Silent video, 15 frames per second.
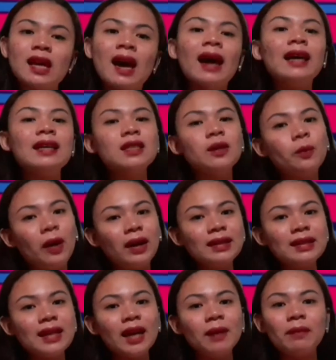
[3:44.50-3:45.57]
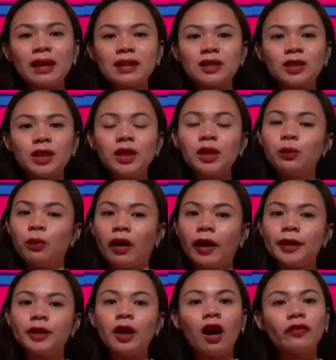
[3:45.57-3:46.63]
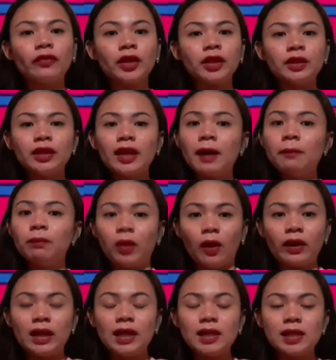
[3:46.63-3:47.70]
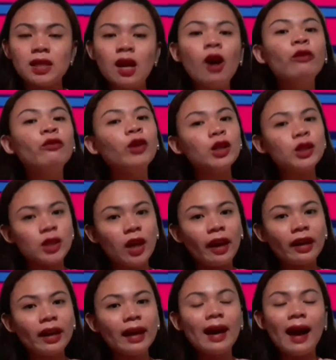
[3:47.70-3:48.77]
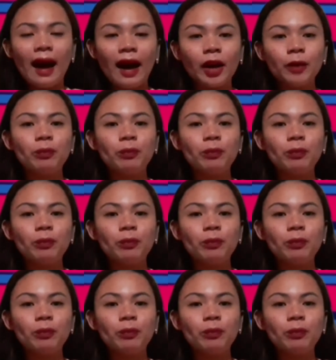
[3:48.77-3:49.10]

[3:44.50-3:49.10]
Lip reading: is a one-time extra reward offered to the employees for sharing high